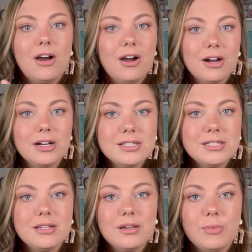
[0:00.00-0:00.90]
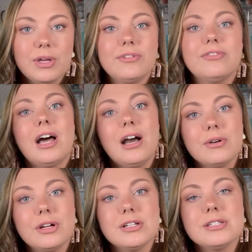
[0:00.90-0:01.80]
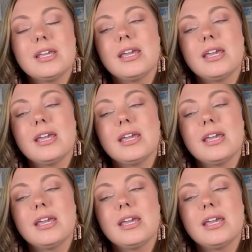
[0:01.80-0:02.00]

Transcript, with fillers: art with flowers,